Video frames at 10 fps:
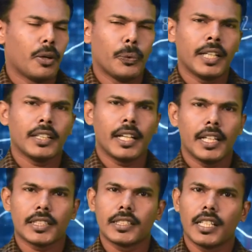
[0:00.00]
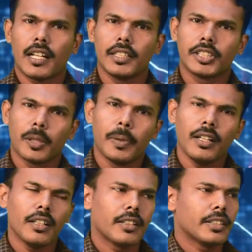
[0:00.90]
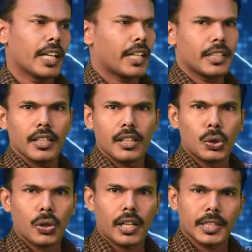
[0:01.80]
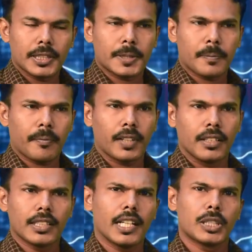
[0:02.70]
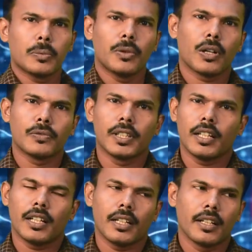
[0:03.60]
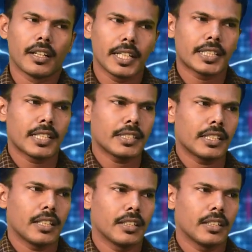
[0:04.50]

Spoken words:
when the nations are in trouble, they can dollarize. That is one of the reasons